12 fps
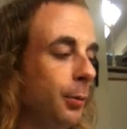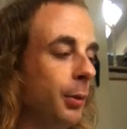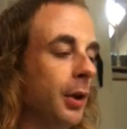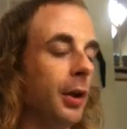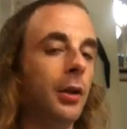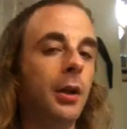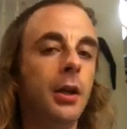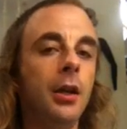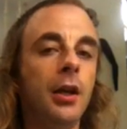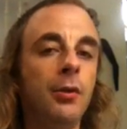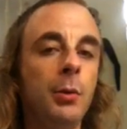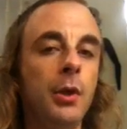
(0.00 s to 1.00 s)
But then he
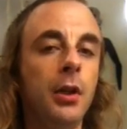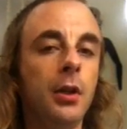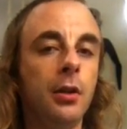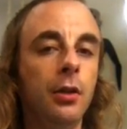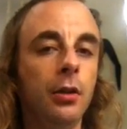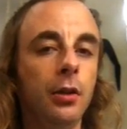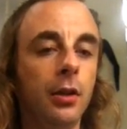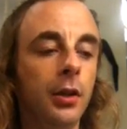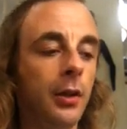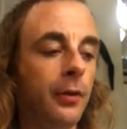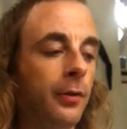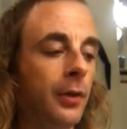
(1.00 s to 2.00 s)
gave me this look as
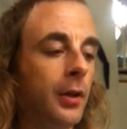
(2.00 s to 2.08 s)
if,